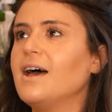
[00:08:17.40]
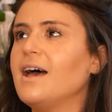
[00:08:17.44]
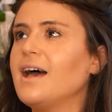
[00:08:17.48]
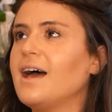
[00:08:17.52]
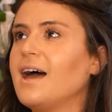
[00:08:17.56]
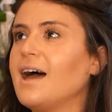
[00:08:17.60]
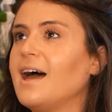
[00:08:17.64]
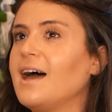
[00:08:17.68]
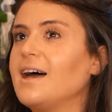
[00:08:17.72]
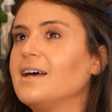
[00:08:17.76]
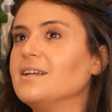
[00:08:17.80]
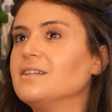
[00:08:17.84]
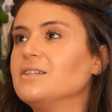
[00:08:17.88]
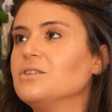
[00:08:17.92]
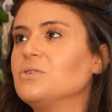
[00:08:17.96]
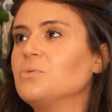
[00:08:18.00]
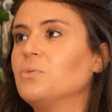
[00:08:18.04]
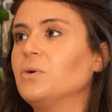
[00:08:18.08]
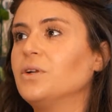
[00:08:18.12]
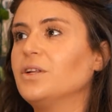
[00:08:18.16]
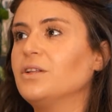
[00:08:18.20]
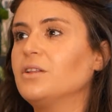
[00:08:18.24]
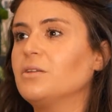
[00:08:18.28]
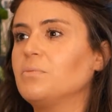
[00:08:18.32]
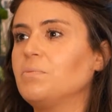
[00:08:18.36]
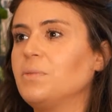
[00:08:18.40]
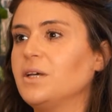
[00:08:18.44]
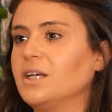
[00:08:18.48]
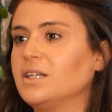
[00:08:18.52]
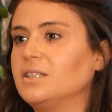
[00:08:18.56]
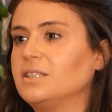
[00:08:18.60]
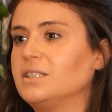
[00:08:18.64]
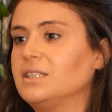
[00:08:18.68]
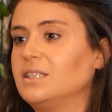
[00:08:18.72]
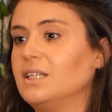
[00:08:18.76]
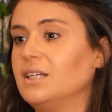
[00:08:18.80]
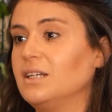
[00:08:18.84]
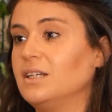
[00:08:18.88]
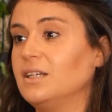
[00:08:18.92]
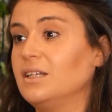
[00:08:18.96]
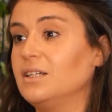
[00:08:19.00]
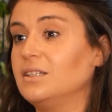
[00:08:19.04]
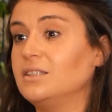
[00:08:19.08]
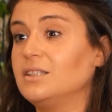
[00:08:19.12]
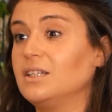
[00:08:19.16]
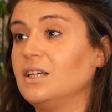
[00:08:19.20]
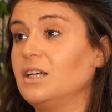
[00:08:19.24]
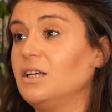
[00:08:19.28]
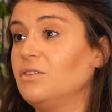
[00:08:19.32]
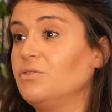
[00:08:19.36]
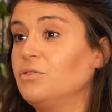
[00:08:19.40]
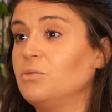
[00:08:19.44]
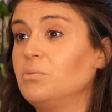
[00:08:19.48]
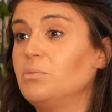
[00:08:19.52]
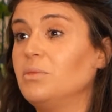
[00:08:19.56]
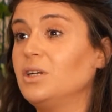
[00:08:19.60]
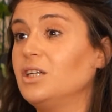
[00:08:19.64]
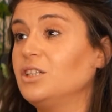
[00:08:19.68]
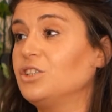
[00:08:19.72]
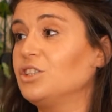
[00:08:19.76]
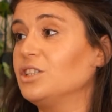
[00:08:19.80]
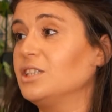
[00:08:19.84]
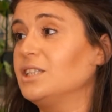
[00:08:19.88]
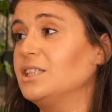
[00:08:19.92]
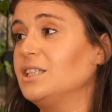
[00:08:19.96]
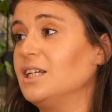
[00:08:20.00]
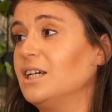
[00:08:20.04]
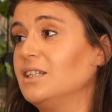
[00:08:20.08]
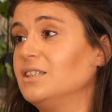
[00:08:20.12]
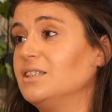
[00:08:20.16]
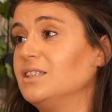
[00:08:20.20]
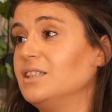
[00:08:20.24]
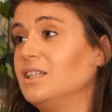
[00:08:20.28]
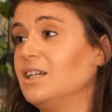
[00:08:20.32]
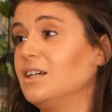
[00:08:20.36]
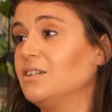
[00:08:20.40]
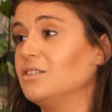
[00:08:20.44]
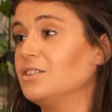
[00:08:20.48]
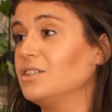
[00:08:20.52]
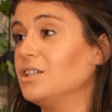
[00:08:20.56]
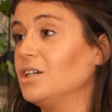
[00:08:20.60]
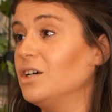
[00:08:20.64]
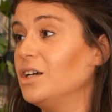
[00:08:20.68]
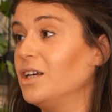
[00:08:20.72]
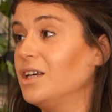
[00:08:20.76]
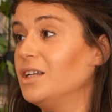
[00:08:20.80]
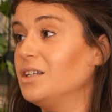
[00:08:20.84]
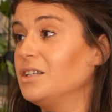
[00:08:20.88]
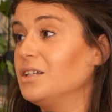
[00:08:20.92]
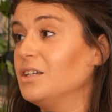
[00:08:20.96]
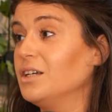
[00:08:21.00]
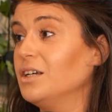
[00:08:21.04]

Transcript: and one of the biggest thing is even me just standing outside,